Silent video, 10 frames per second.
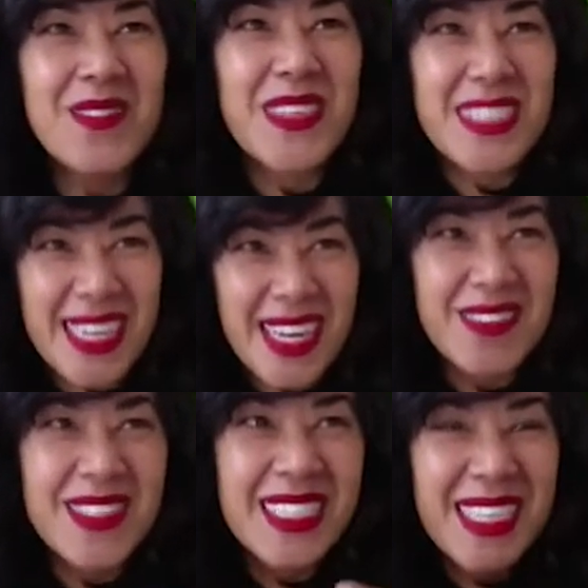feels like I'm
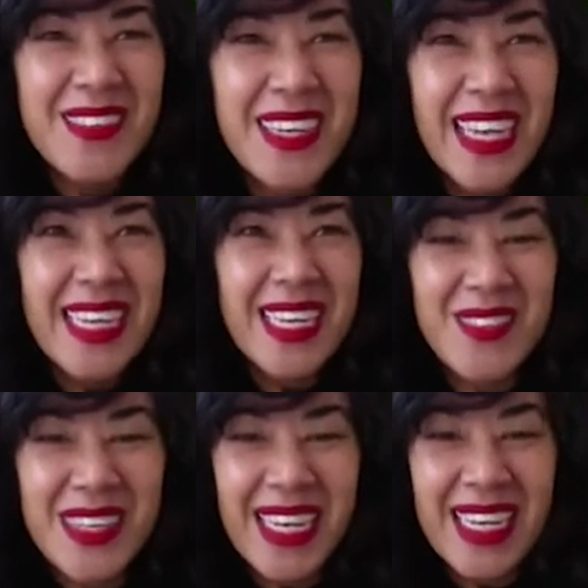just giving and
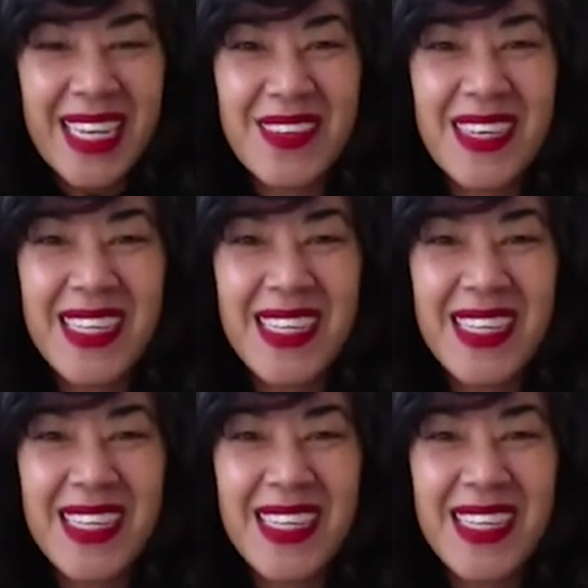giving and giving,